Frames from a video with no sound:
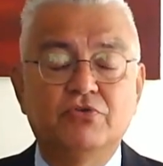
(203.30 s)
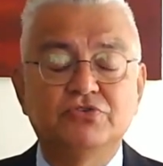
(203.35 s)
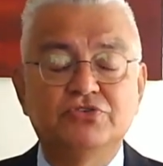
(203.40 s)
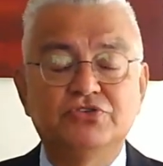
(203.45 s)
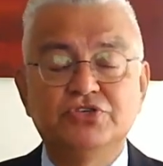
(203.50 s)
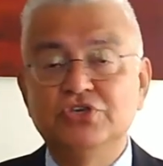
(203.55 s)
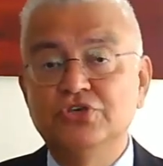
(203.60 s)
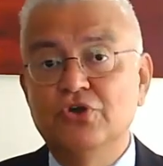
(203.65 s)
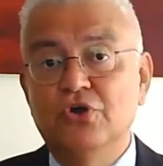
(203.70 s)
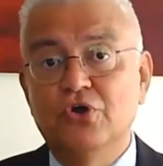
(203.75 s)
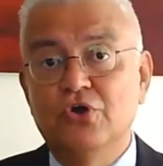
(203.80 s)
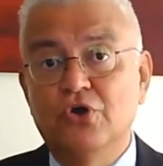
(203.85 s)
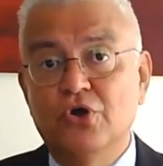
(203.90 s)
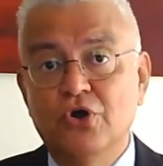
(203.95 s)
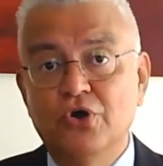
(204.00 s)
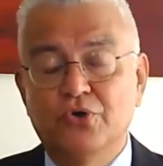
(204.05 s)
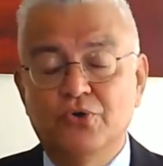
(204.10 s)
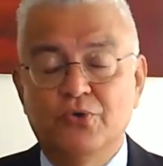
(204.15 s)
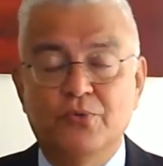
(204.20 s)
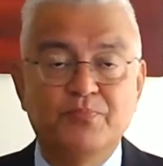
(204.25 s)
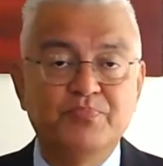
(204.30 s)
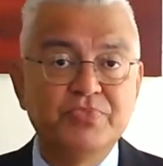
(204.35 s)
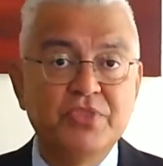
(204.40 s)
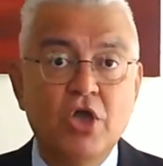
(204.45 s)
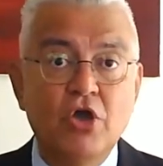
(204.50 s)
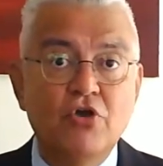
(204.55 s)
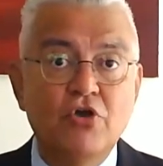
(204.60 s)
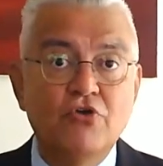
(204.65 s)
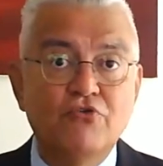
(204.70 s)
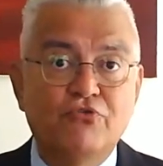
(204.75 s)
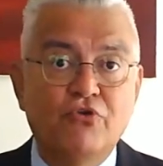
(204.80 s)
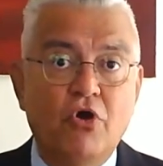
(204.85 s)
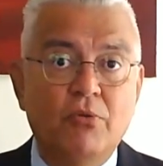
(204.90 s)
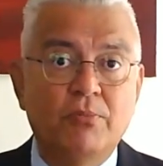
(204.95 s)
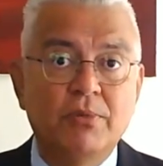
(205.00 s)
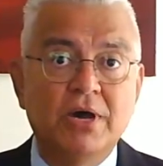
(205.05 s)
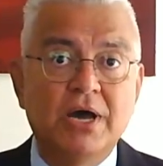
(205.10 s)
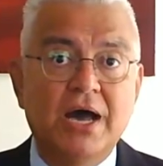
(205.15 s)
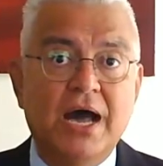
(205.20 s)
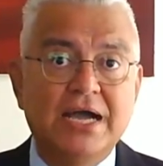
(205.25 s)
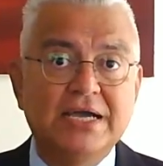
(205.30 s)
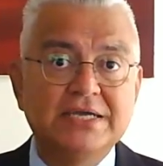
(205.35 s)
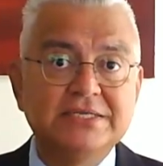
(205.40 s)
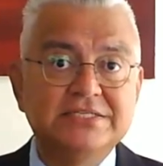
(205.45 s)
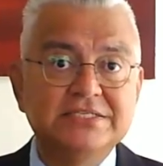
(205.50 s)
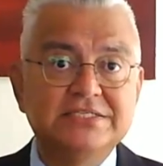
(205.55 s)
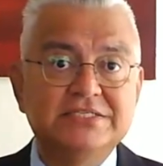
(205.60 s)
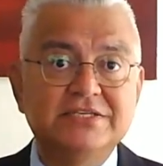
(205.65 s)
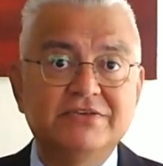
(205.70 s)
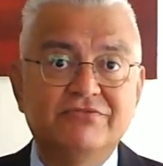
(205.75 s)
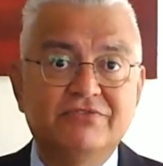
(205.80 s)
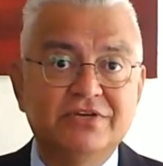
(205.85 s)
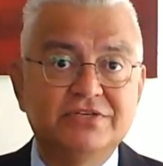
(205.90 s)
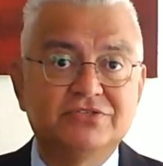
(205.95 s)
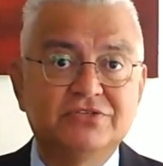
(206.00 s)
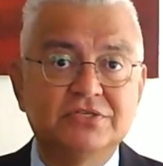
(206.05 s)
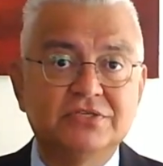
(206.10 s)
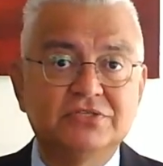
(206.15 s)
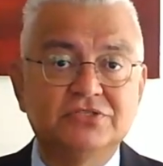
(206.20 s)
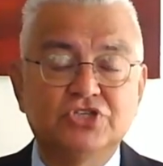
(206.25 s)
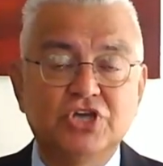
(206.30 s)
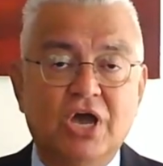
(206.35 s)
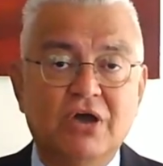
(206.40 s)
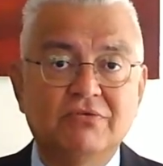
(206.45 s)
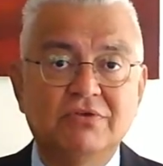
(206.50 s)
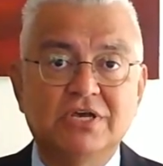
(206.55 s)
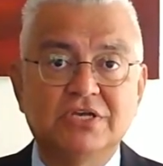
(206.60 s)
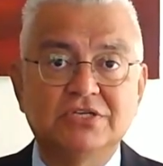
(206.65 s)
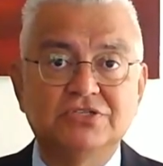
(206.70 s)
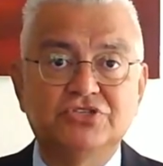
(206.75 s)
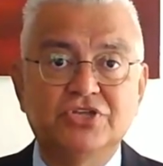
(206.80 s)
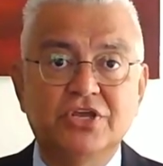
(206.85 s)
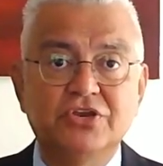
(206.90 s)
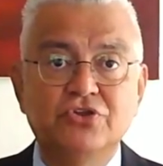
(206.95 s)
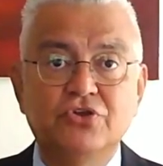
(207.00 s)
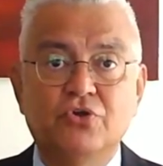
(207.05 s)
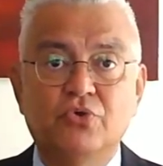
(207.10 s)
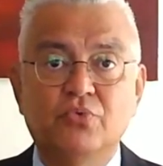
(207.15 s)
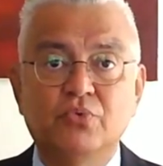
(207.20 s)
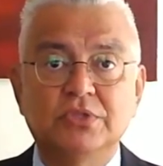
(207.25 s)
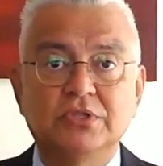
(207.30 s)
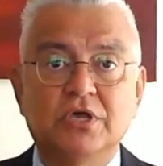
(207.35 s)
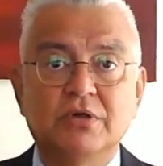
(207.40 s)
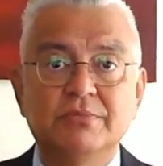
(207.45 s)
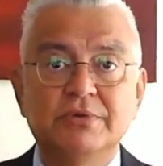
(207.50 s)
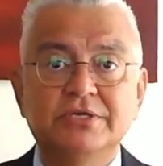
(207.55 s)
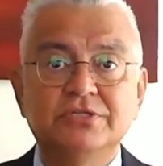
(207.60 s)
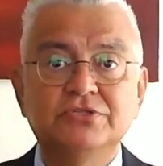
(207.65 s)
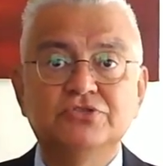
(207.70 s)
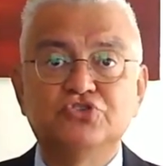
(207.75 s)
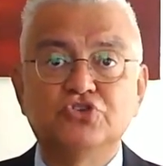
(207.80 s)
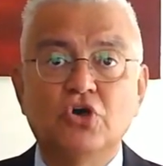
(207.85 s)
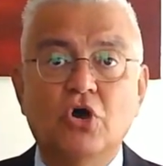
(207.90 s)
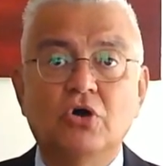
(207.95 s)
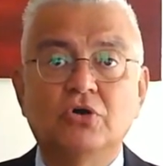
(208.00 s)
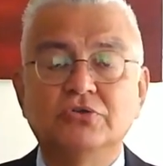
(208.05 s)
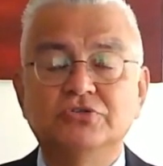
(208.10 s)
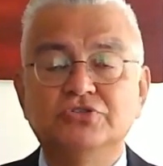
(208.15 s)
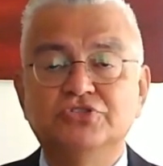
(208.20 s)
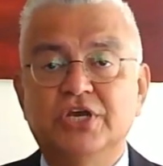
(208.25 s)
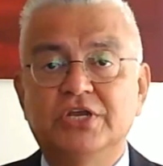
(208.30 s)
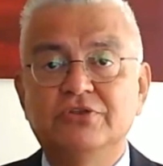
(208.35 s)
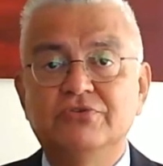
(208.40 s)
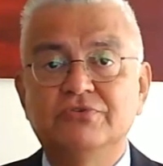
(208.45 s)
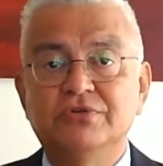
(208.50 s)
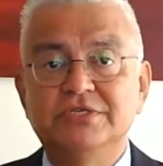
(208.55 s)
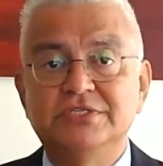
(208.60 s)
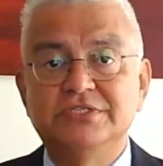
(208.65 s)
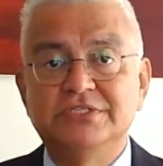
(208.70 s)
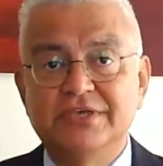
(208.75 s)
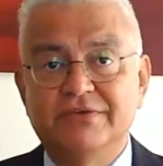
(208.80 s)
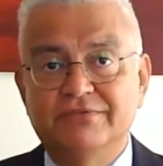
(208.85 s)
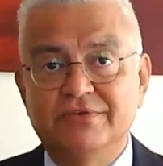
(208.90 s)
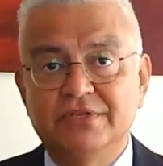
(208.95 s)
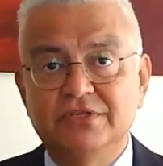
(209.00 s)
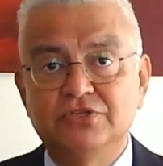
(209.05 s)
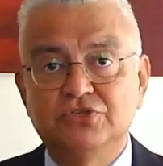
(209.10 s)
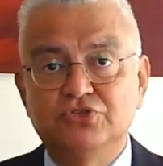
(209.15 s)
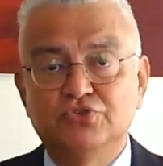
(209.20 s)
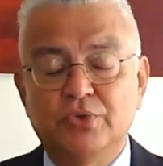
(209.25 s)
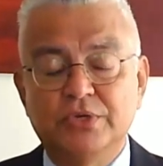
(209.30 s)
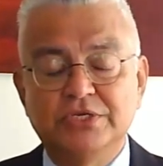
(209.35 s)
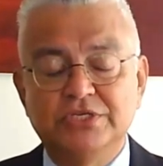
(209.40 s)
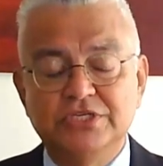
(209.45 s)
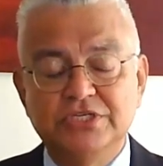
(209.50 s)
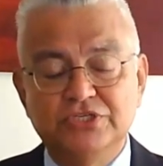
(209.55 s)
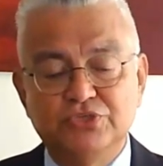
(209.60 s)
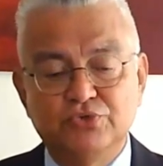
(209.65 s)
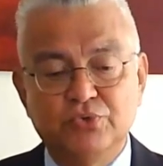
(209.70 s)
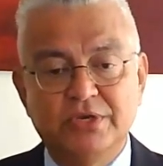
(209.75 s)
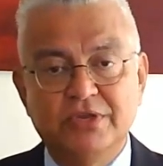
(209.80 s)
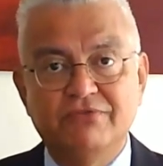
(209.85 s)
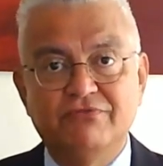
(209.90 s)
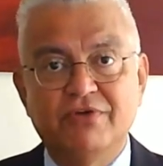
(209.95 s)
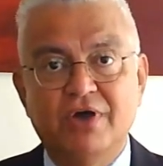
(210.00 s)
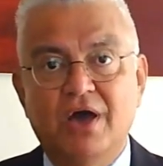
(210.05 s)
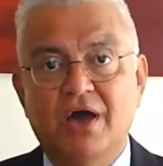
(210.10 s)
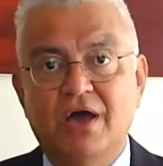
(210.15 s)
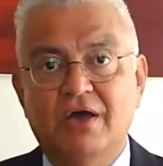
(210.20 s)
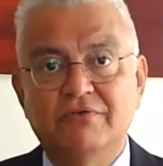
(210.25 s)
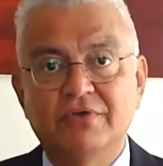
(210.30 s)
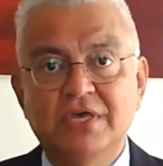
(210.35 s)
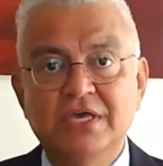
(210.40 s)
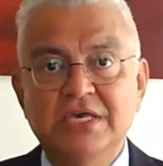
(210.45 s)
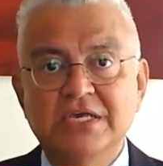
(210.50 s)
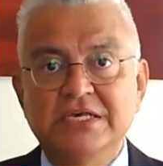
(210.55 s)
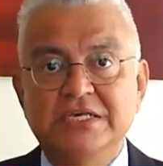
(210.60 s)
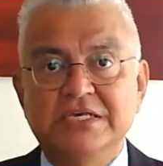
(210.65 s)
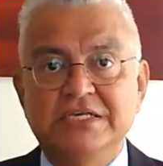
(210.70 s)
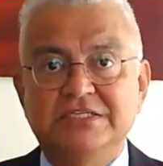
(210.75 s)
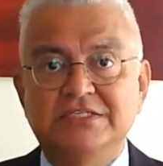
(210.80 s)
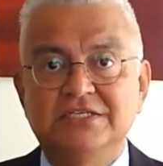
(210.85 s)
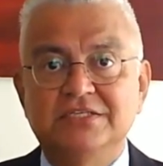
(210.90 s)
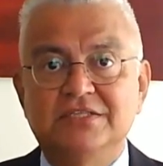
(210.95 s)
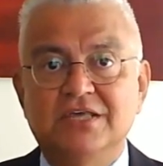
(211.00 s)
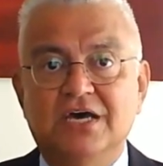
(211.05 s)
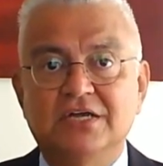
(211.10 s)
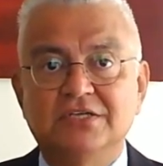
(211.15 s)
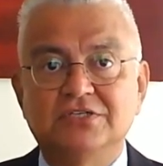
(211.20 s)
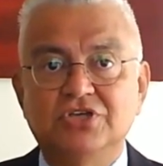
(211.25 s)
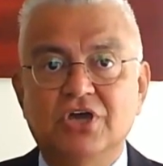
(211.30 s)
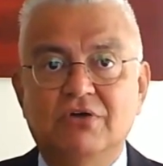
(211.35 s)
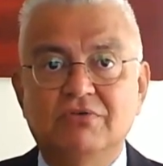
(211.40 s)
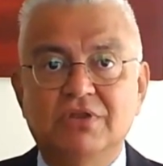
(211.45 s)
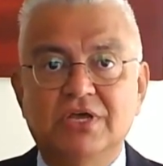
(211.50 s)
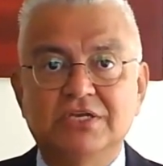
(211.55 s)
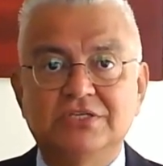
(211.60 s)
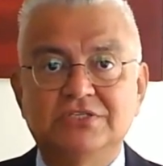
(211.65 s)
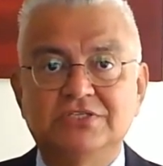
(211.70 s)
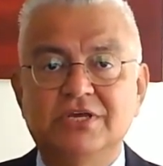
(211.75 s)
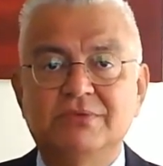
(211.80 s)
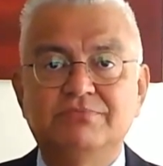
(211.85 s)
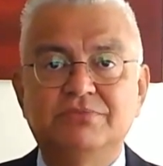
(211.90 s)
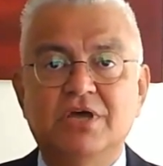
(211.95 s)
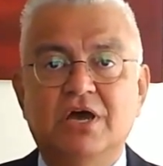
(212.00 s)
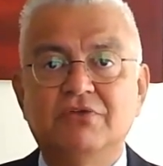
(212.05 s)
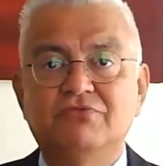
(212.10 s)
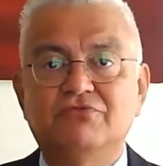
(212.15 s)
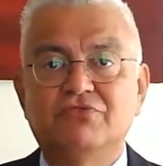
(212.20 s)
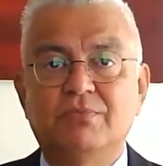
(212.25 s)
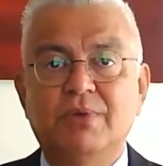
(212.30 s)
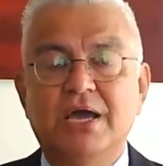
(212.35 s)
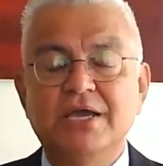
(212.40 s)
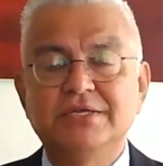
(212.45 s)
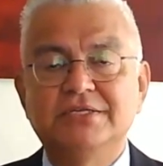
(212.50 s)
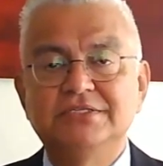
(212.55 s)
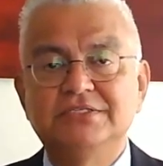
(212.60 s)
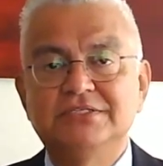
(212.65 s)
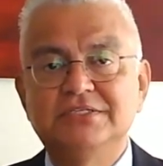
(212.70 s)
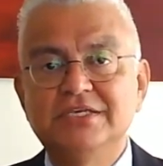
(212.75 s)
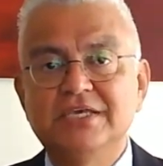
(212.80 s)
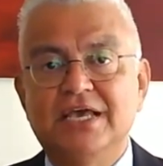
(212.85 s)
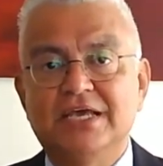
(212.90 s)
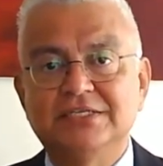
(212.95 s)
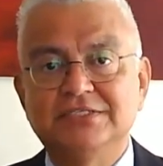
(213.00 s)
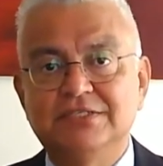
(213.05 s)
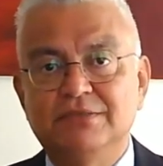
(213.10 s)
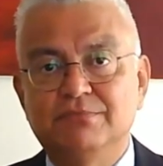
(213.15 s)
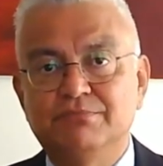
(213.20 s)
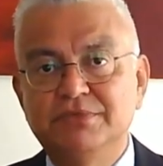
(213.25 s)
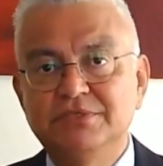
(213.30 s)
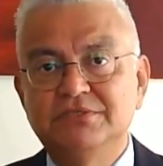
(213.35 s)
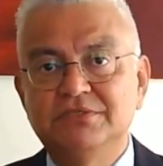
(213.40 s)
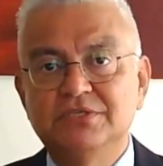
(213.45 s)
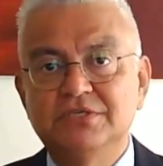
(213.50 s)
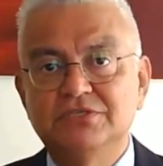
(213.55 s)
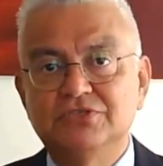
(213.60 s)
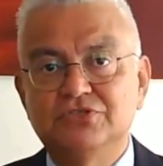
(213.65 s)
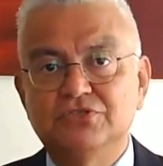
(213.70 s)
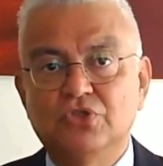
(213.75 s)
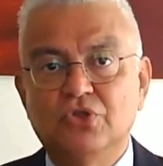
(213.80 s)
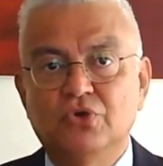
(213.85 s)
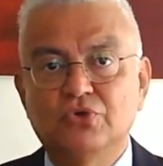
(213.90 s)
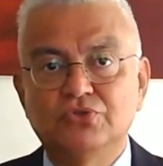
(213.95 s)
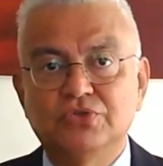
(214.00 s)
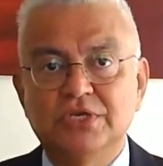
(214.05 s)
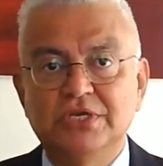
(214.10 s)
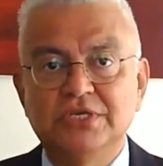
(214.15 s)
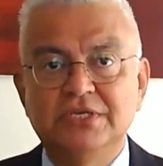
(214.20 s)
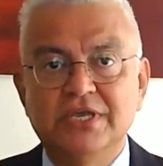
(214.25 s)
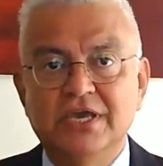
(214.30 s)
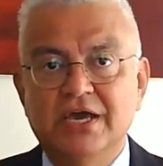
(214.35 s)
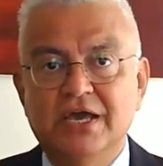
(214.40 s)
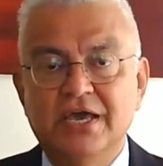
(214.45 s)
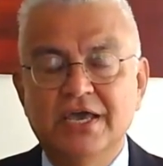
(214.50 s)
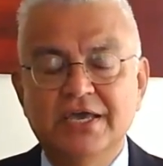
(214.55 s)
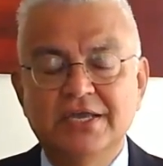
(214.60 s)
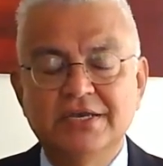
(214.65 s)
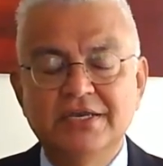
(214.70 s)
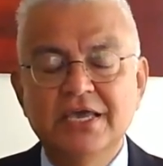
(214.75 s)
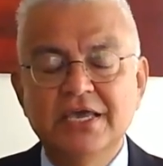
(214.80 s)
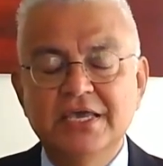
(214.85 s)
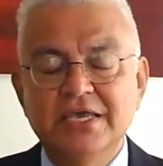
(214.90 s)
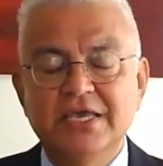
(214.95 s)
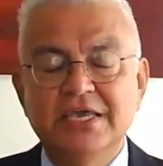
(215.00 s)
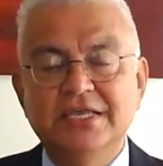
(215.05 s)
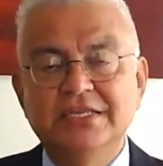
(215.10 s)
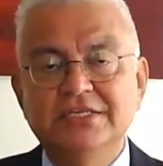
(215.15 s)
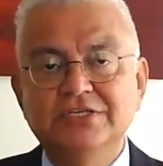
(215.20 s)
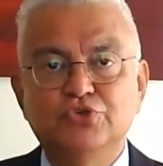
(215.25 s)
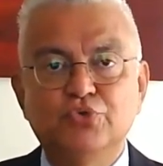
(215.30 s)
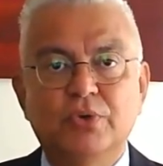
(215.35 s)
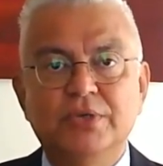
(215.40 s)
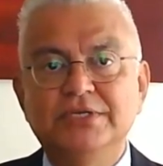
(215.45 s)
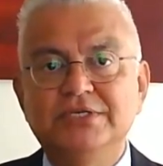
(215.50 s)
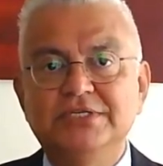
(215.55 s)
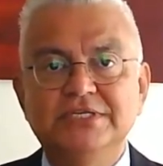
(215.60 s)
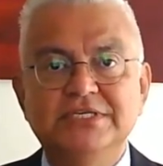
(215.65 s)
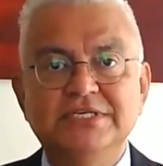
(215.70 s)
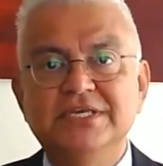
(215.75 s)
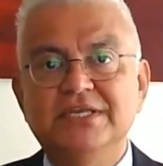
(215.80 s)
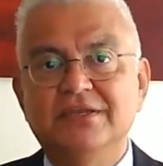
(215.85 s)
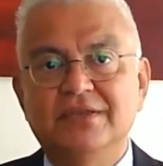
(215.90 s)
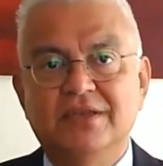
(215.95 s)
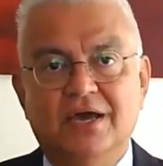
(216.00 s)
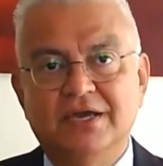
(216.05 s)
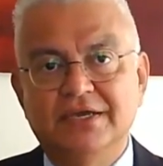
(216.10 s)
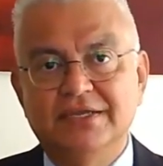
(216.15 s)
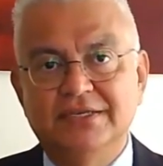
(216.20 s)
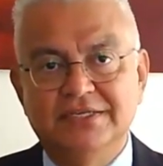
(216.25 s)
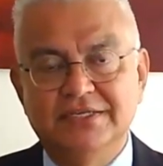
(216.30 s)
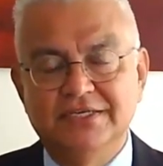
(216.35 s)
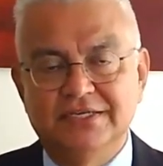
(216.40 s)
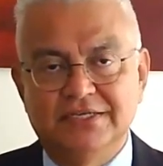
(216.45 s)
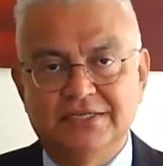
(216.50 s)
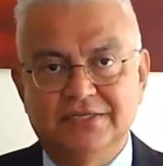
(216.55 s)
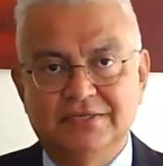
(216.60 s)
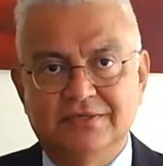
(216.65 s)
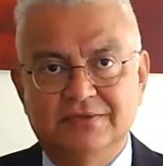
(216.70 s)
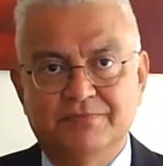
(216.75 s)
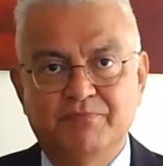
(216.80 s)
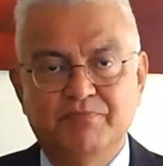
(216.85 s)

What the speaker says: COO. Former ITC veteran Chawla's tenure will commence on January 7, 2025. Siddhartha Chawla stepped down from ITC as the Business North India head in 2019.